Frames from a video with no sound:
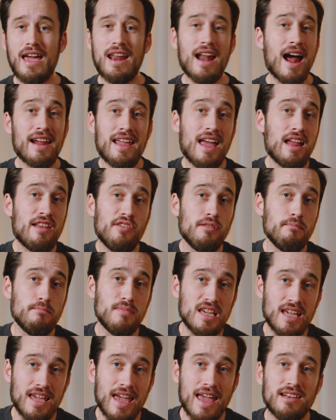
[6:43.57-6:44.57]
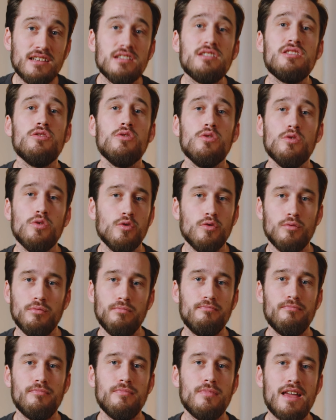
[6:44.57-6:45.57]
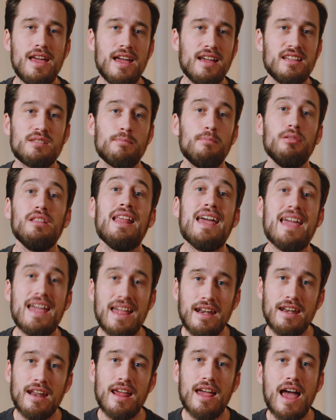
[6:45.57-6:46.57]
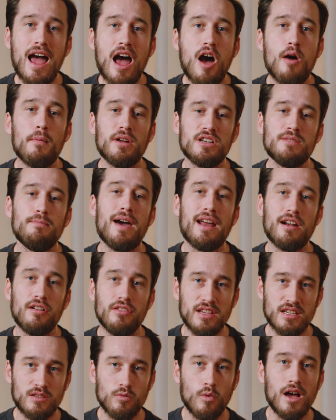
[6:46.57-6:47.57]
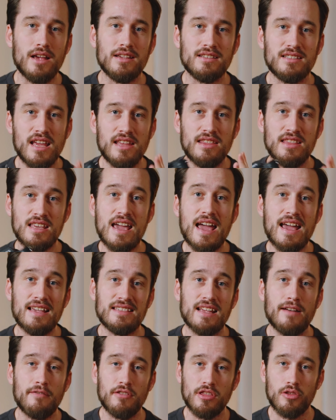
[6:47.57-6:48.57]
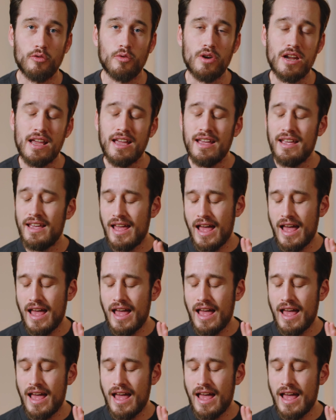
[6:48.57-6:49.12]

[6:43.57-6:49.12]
And I can't even begin to explain how much better this was than the A7 III.